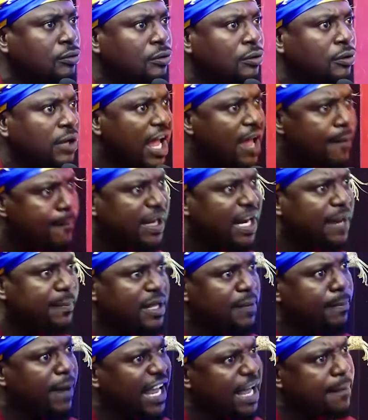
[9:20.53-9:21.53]
And maybe
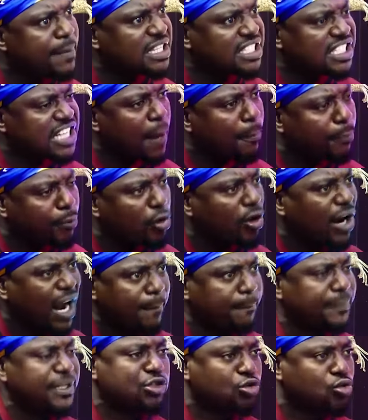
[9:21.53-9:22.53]
by a betina
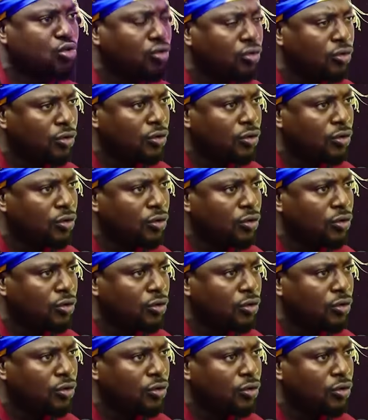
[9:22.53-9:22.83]
program beso.